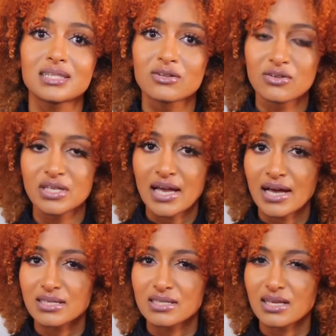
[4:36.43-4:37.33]
literally
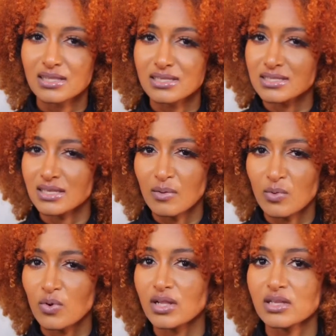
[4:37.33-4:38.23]
has like the
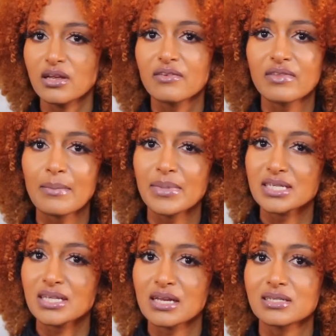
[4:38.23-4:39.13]
same quality, if that
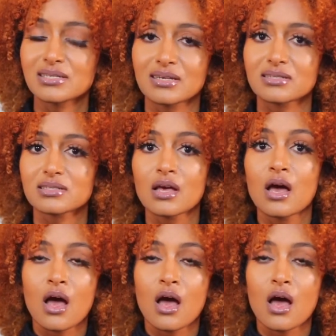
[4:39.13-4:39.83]
makes any sense.